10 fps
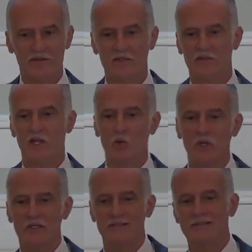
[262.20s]
I think
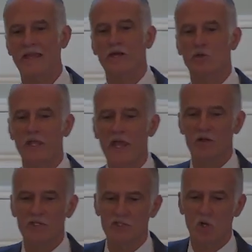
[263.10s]
there we can nail
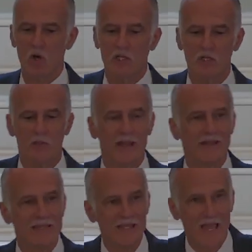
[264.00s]
down, he's talking
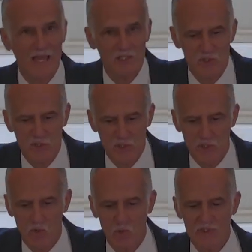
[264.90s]
about a, a
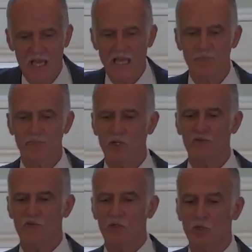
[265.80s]
general time
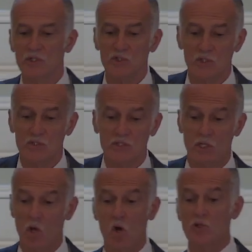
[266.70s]
period for
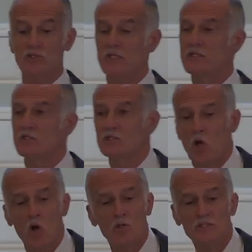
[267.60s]
Christians at all
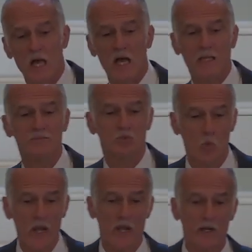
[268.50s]
seasons, all
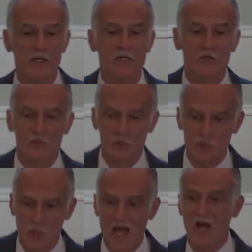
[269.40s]
times, where
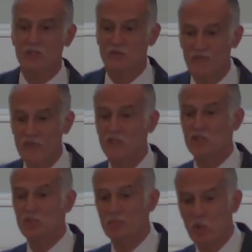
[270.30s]
through trials,
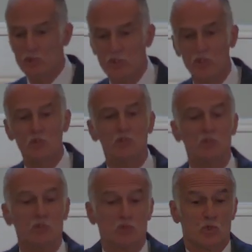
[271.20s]
afflictions,
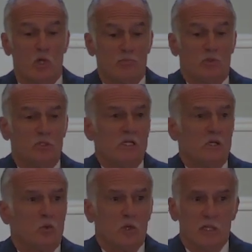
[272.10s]
persecutions,
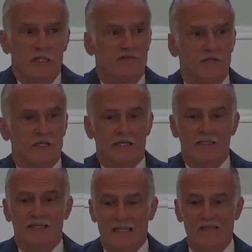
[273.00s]
trouble, we're
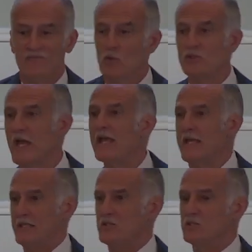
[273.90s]
living in evil
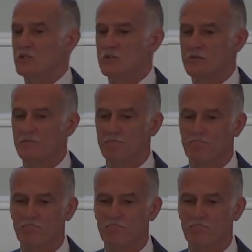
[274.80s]
days